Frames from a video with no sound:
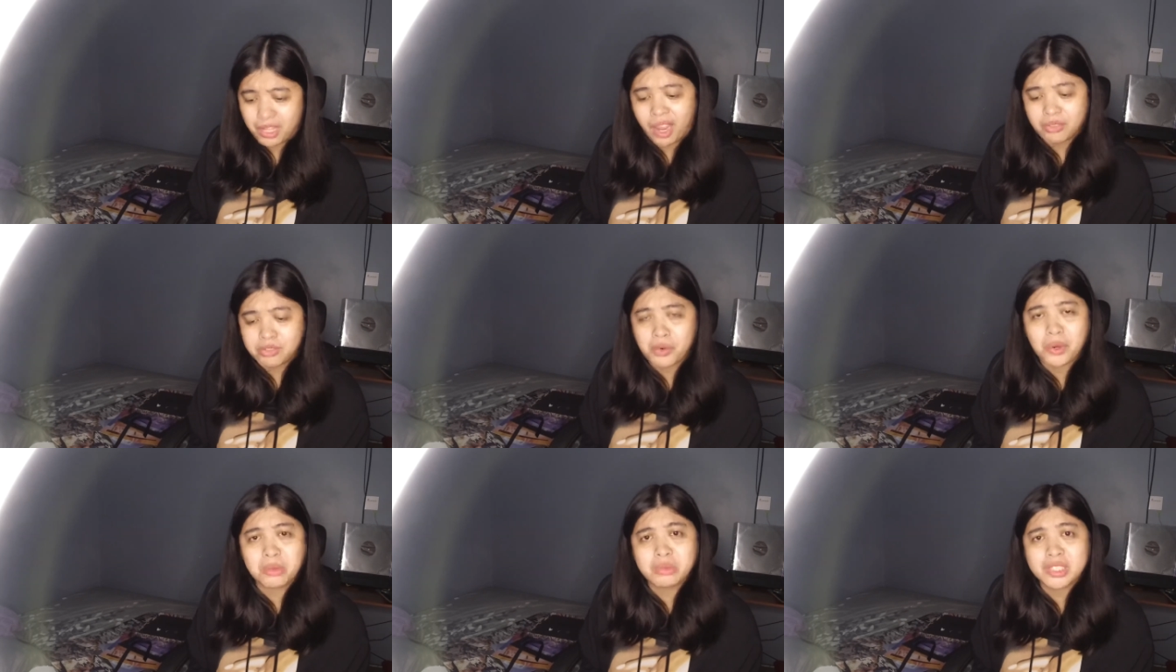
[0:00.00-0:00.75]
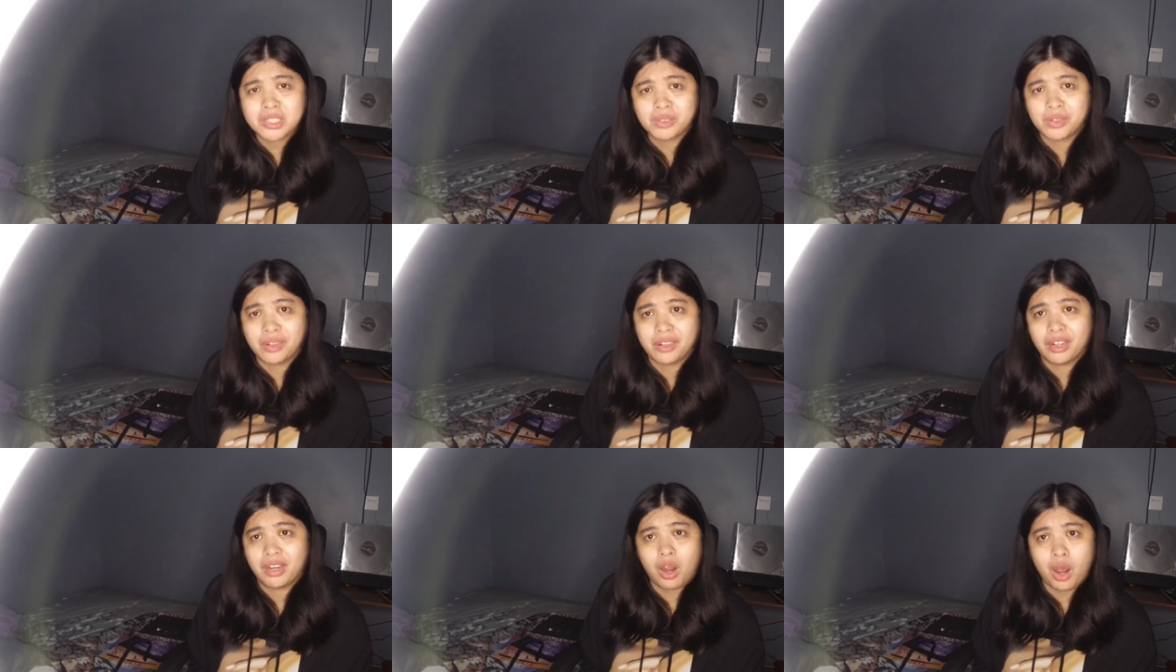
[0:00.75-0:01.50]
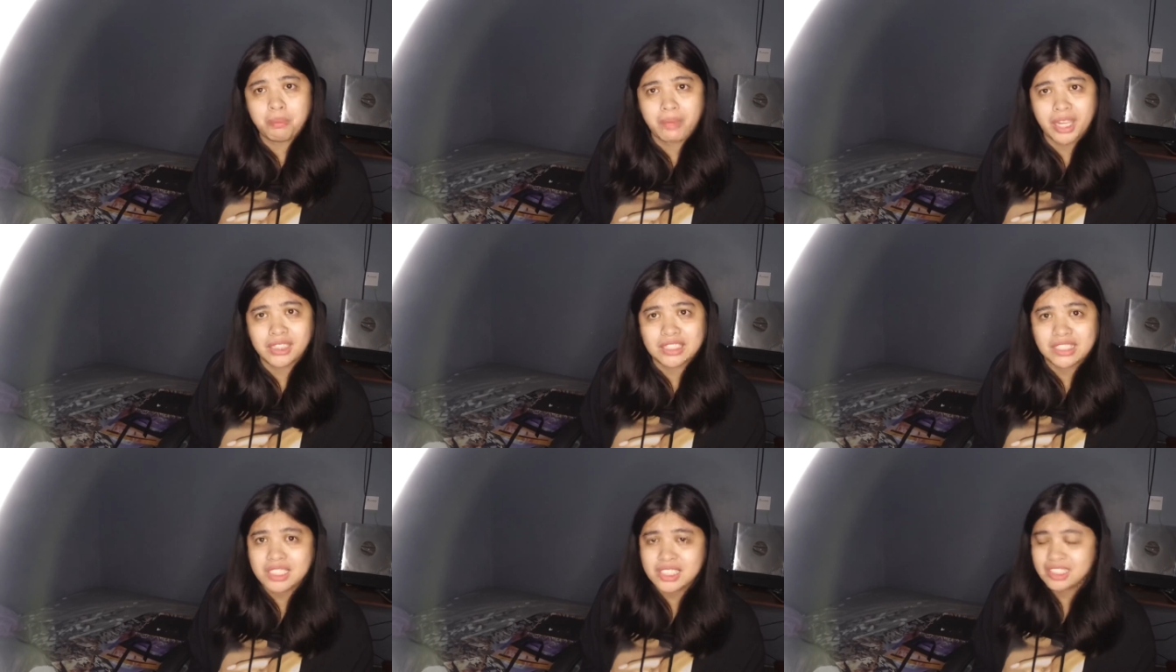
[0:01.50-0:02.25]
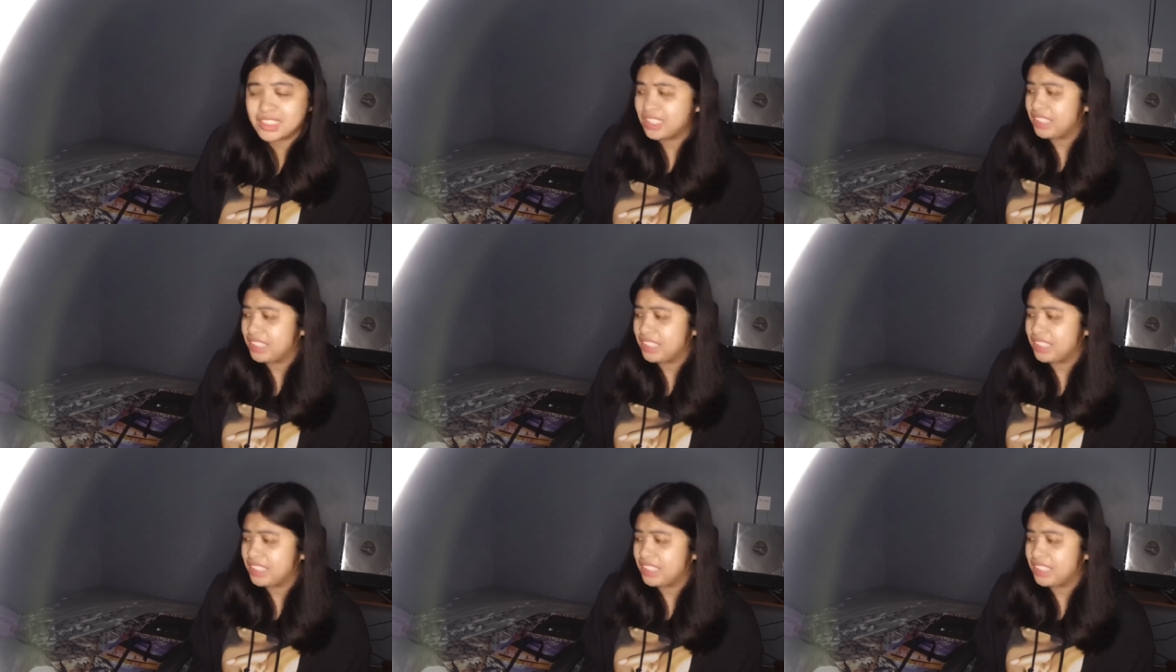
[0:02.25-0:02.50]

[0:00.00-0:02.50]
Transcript: platforms or compact disc.